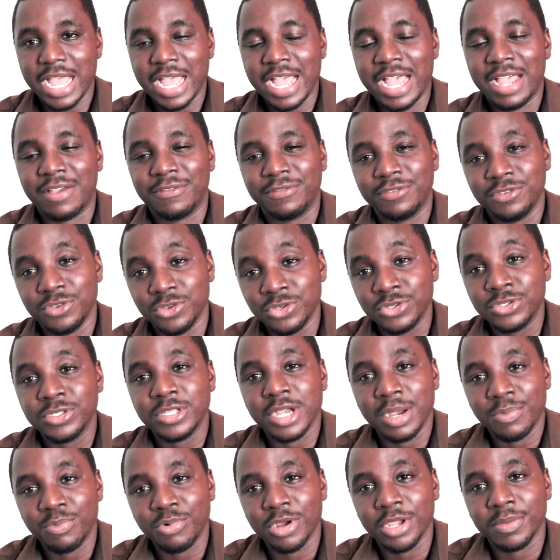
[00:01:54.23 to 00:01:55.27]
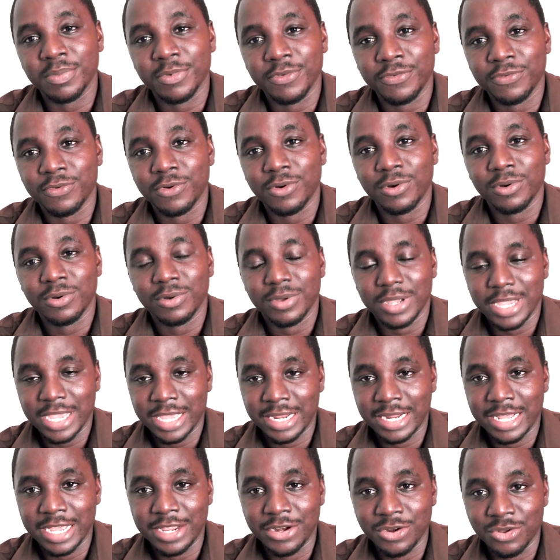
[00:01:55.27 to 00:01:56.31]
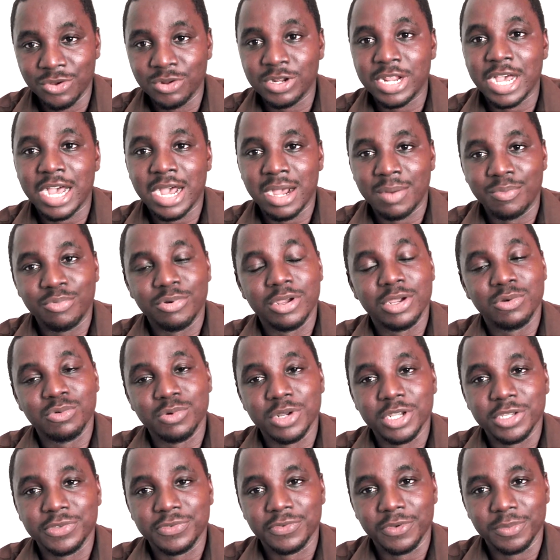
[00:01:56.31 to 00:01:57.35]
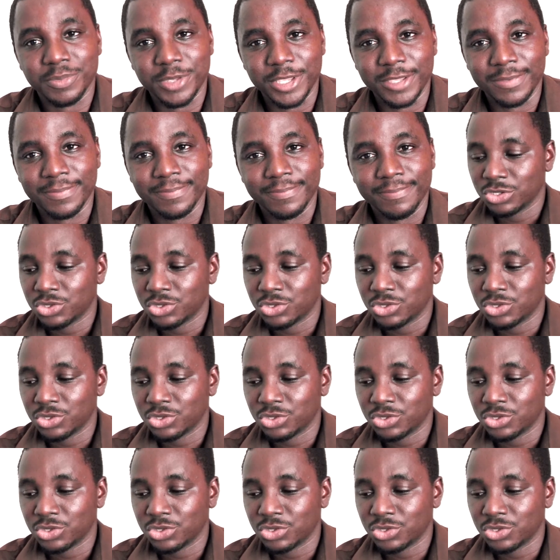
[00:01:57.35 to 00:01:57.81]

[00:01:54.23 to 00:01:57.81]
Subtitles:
I've used Upwork before and I know that Upwork works for me.